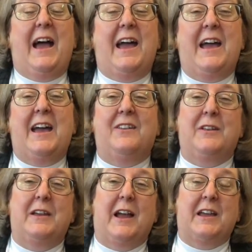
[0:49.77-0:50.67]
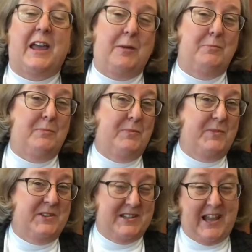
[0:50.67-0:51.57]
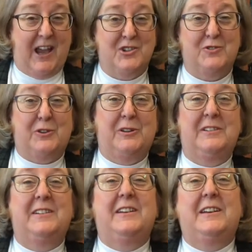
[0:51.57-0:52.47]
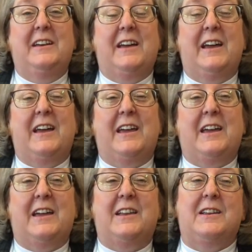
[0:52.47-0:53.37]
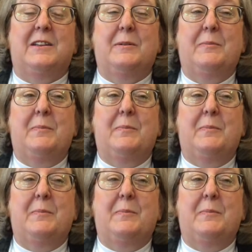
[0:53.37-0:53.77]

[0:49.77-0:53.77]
And then I came to Nashville, and